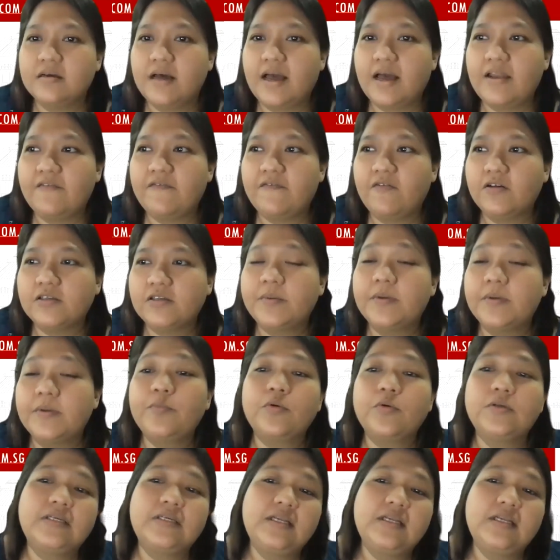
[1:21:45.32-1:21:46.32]
enforcement
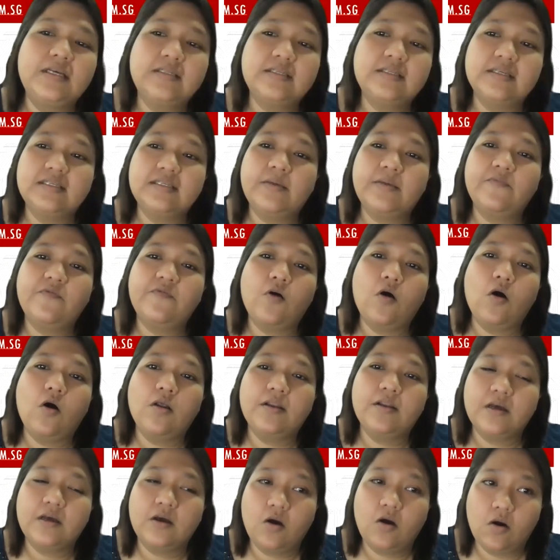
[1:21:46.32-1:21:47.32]
proceedings the same for
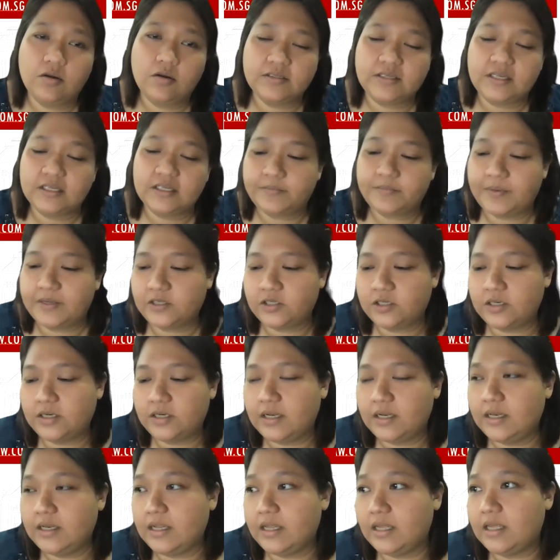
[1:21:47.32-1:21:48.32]
all the courts,
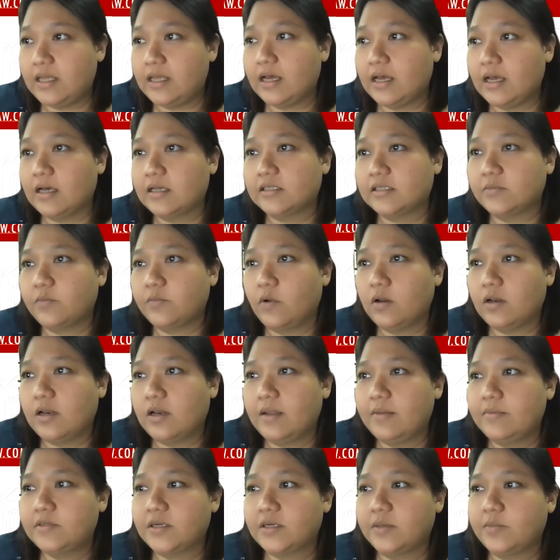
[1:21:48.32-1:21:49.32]
especially the small
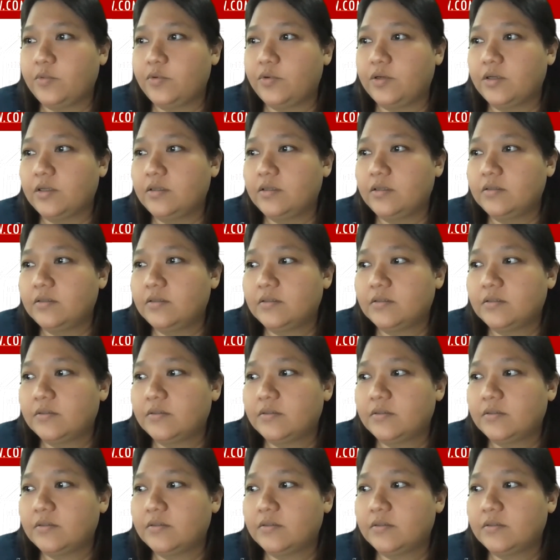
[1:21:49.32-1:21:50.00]
claim tribunals?